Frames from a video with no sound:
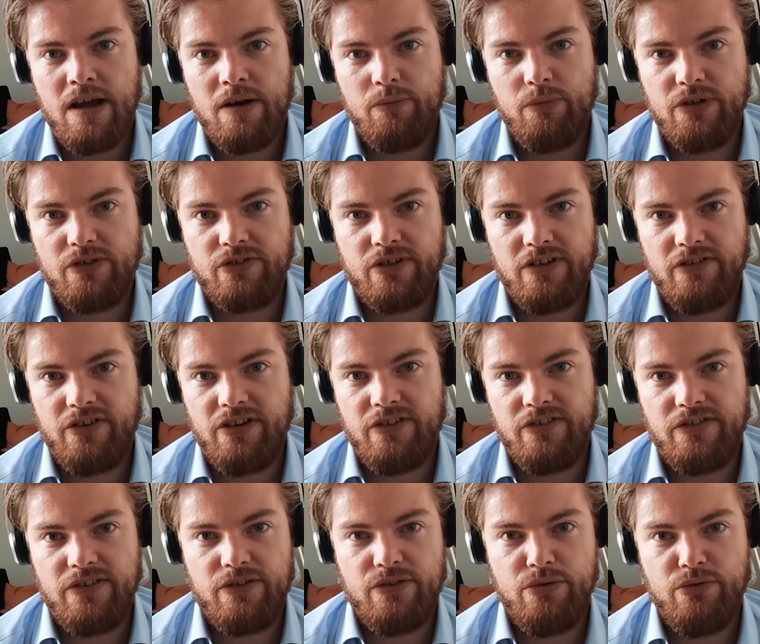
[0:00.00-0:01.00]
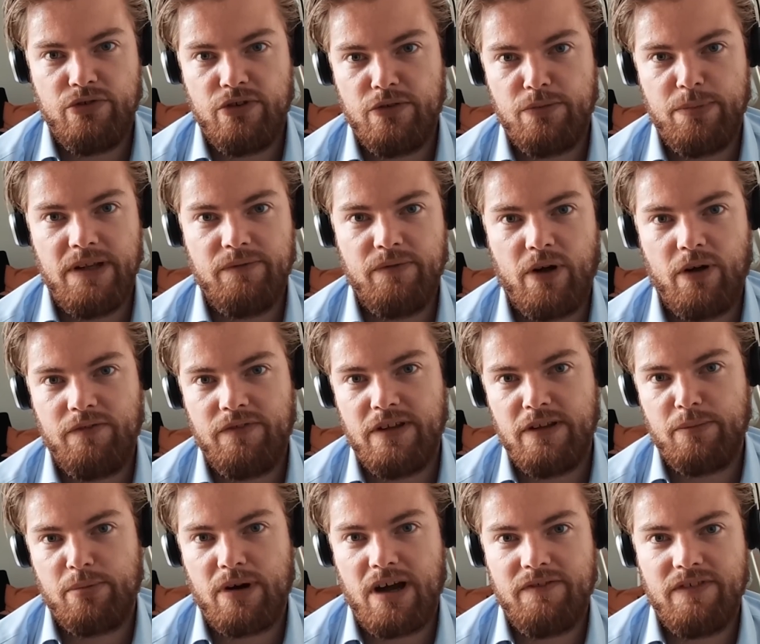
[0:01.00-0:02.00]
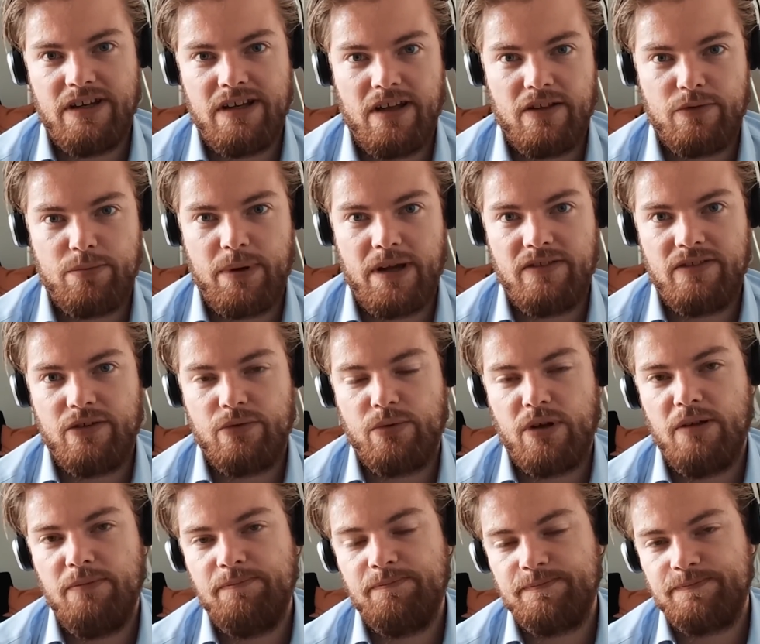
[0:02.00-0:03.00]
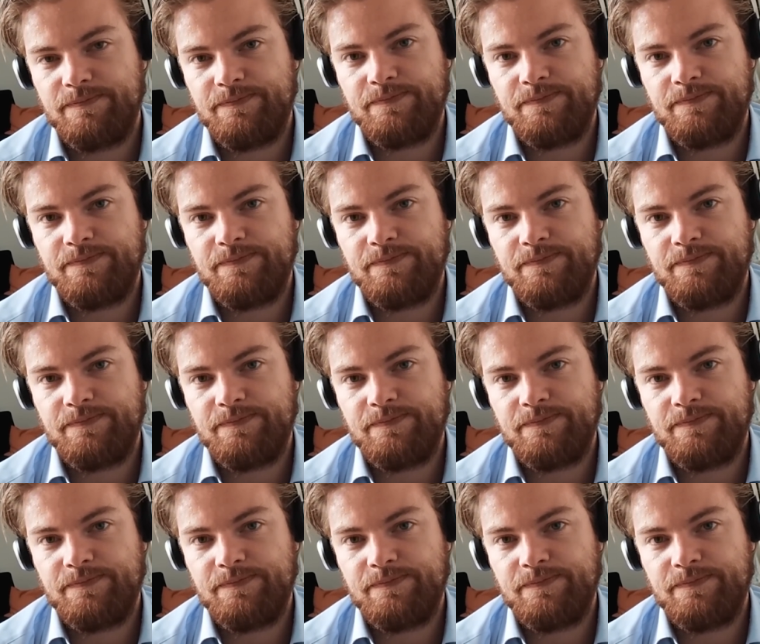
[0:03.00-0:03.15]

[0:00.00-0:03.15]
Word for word: Would such institutions be involved in the private debt space as well?